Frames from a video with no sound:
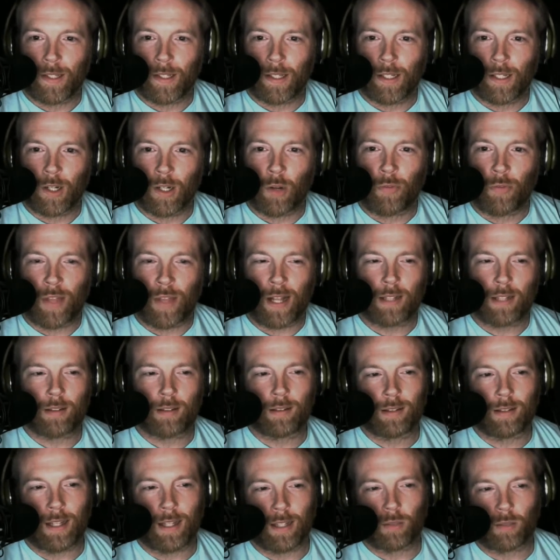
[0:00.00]

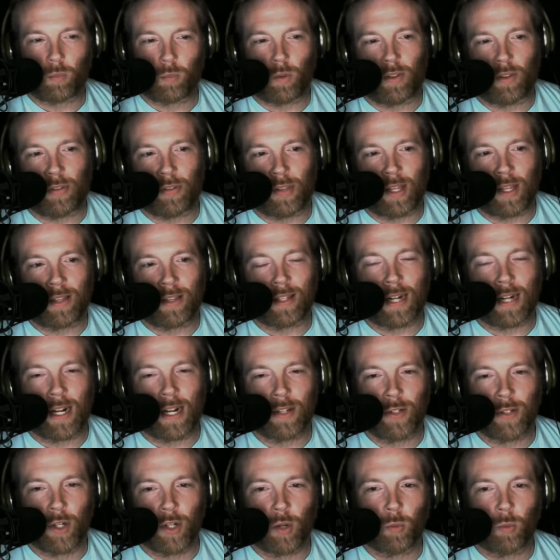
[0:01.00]
That's one thing that I
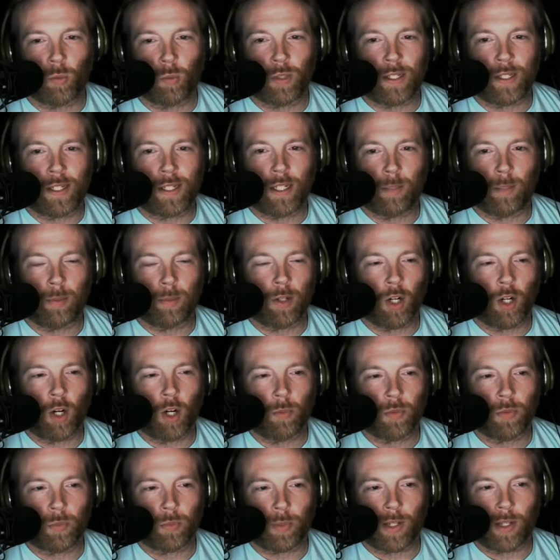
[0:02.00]
don't really get up in
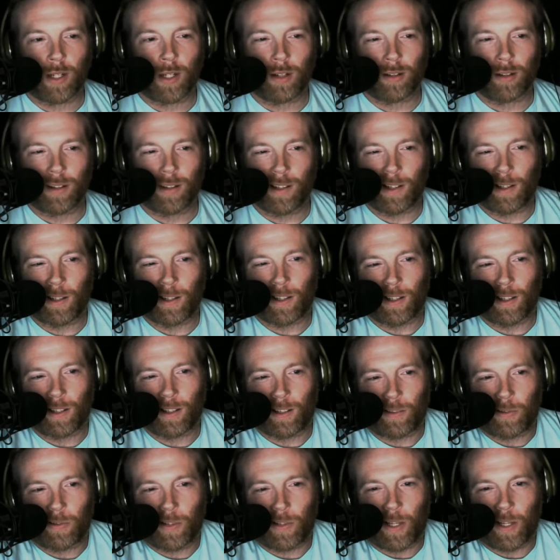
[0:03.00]
arms about. You
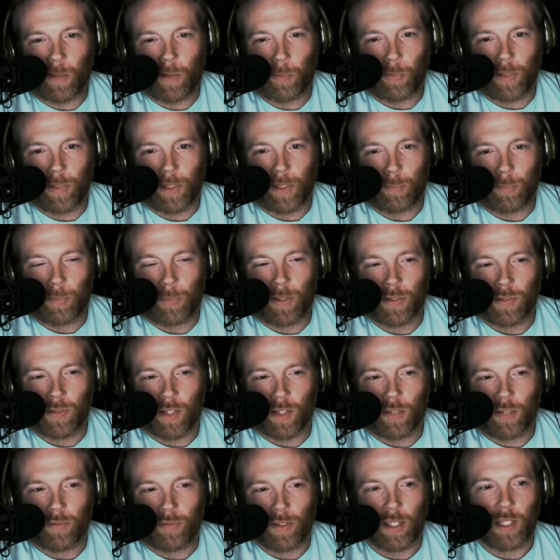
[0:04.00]
can't really get pissed
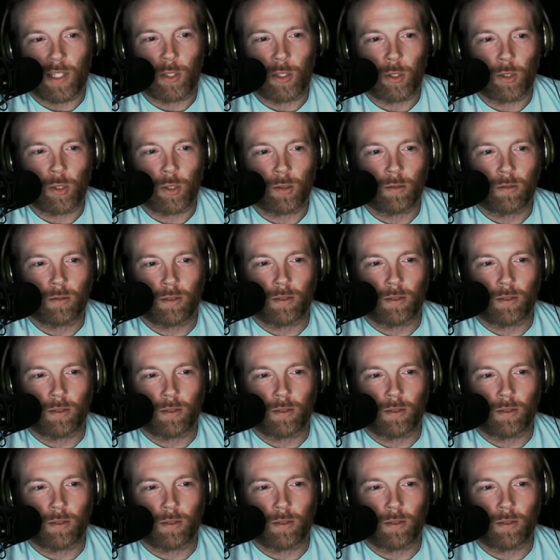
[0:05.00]
off at nature.